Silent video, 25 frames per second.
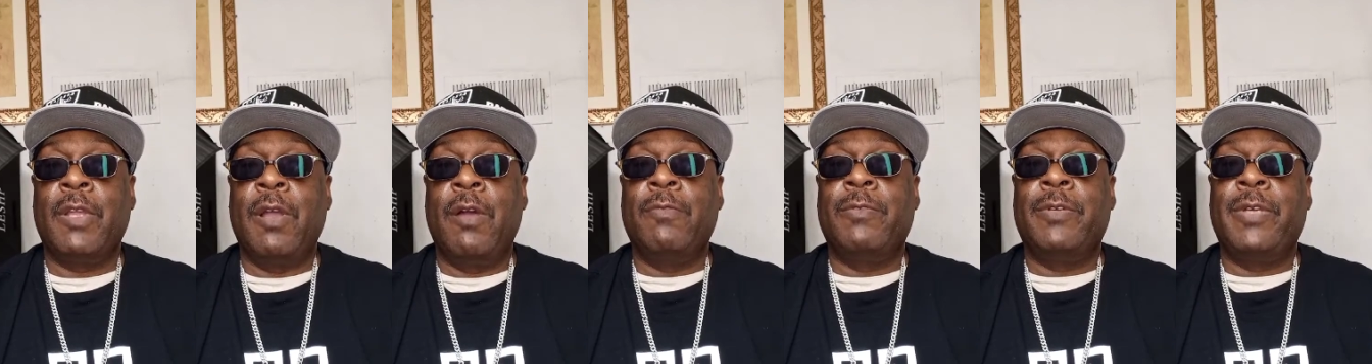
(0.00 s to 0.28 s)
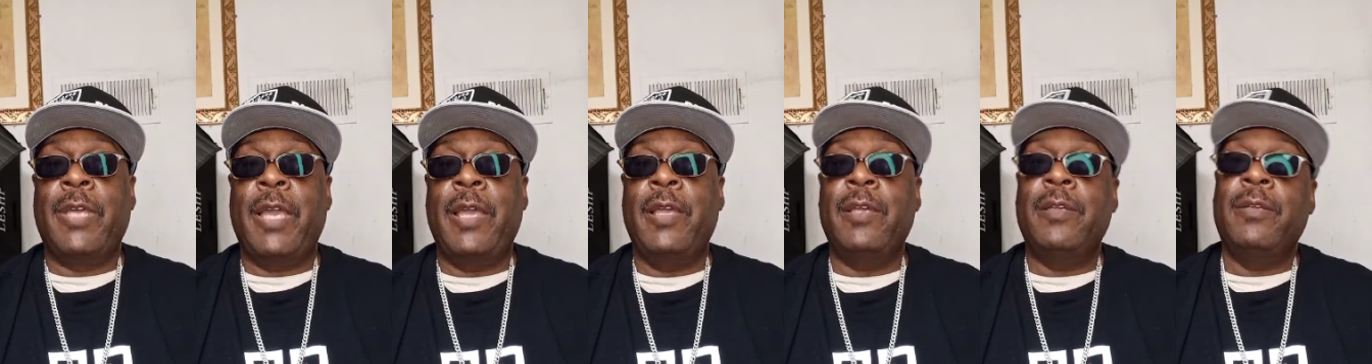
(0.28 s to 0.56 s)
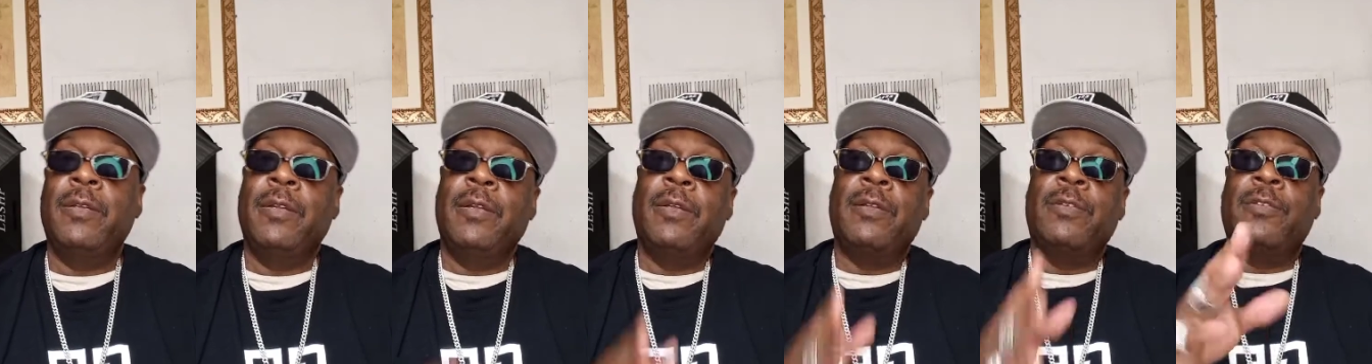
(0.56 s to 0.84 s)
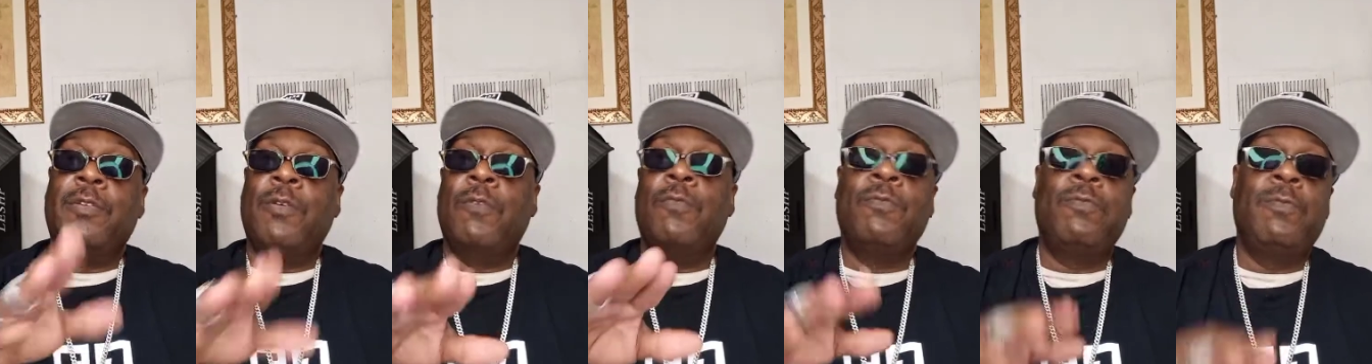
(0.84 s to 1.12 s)
Okay?
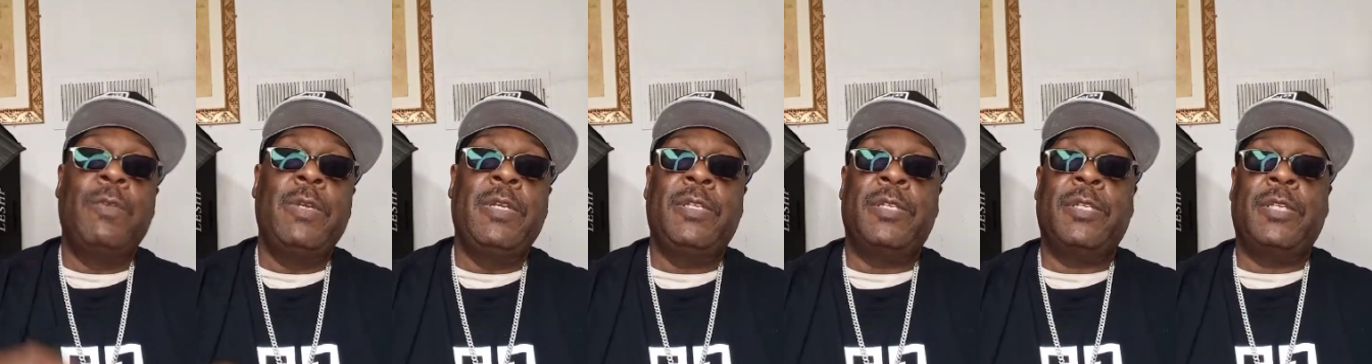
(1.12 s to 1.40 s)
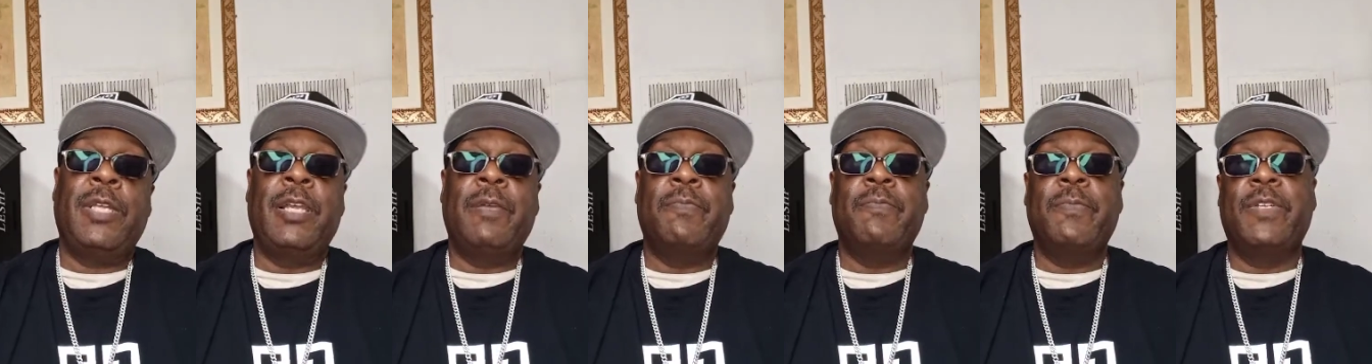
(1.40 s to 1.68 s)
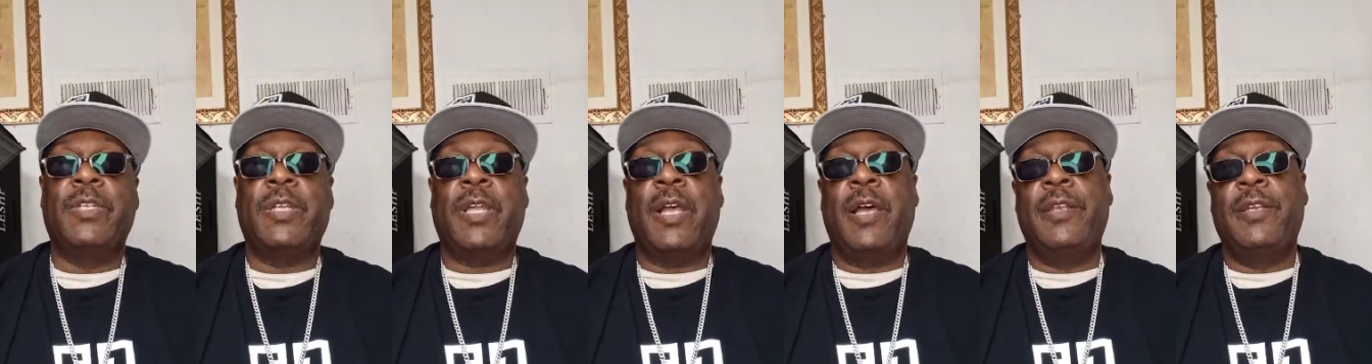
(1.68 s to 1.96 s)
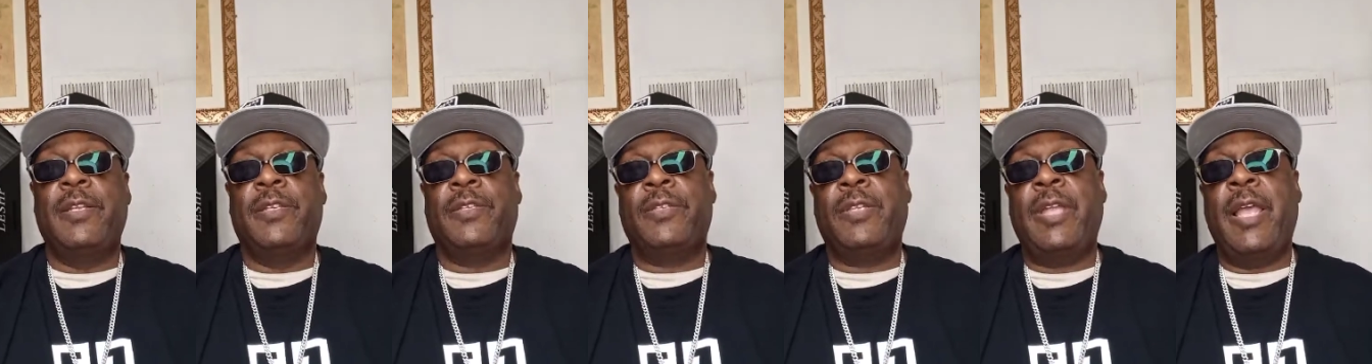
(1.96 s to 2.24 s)
So we sigmas
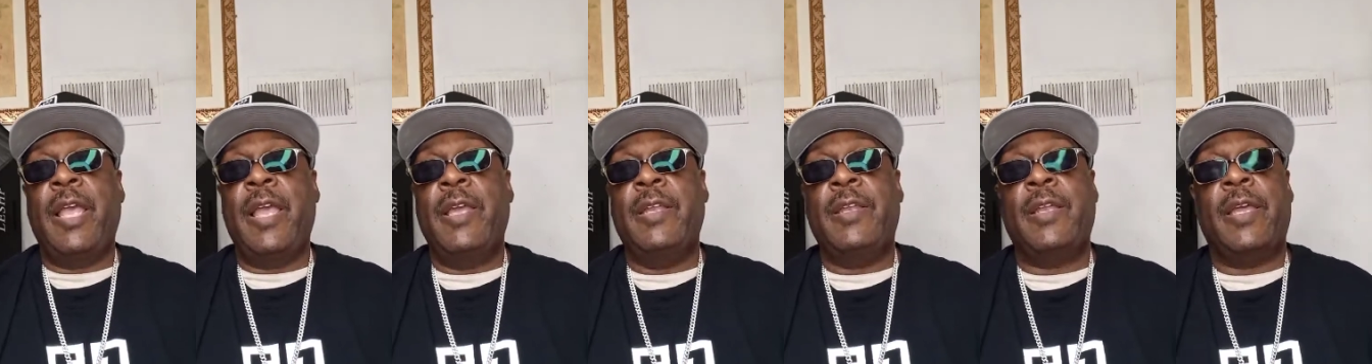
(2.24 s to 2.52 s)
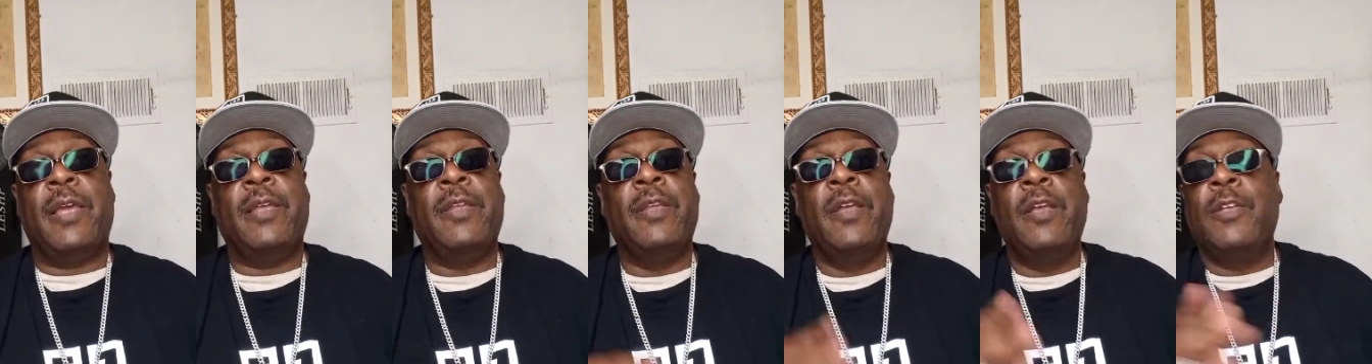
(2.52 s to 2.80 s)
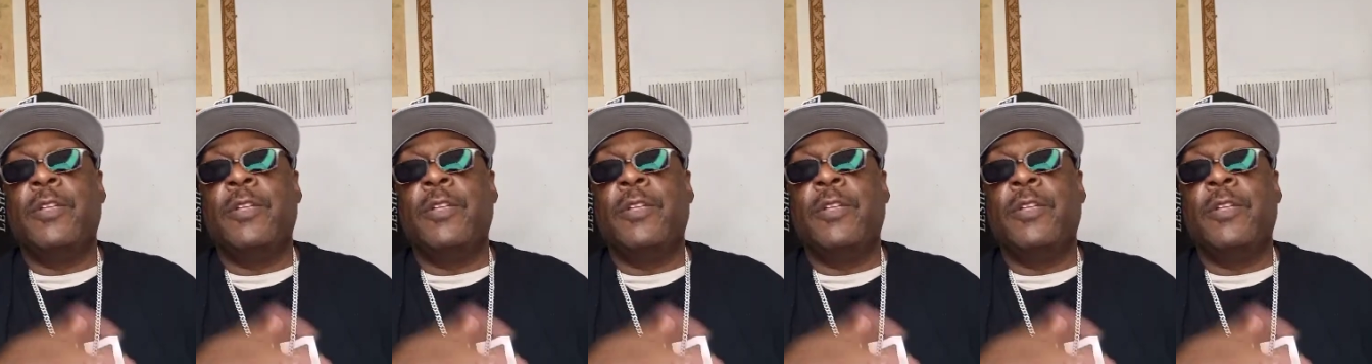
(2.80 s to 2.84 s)
understand that.